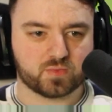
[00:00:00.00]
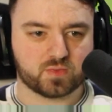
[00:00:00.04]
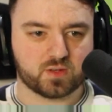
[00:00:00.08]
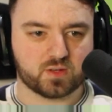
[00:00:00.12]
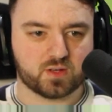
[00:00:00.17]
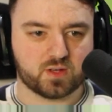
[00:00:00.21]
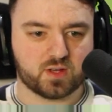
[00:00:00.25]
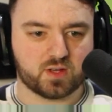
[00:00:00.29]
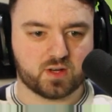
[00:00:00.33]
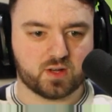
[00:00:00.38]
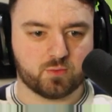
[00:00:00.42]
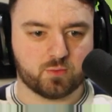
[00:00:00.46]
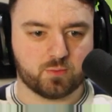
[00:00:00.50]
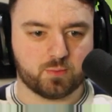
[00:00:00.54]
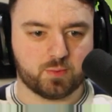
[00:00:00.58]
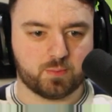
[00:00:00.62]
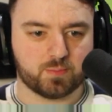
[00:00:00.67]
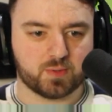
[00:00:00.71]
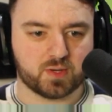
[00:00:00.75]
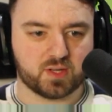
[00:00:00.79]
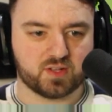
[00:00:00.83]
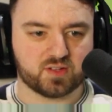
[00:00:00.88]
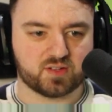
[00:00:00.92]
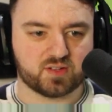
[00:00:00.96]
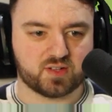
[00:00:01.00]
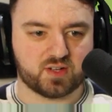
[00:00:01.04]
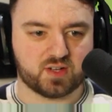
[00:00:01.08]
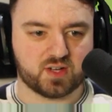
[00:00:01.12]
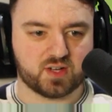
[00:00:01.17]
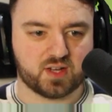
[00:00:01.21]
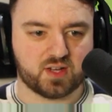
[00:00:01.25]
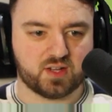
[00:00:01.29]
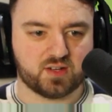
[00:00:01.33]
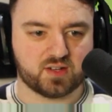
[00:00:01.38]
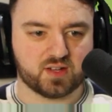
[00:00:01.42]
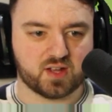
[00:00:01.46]
And I will be placing
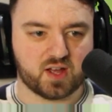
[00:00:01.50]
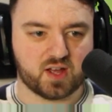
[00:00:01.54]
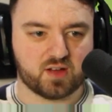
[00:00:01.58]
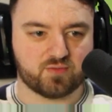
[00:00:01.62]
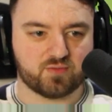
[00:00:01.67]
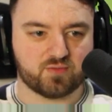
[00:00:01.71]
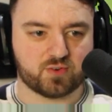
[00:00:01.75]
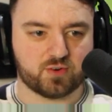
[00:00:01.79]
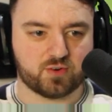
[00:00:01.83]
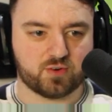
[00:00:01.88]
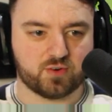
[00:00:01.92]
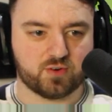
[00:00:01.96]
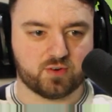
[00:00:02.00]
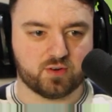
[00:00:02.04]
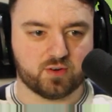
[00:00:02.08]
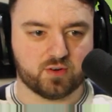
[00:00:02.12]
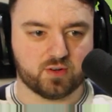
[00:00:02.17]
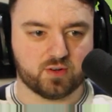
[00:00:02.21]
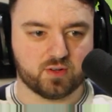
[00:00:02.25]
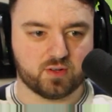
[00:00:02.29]
a tavern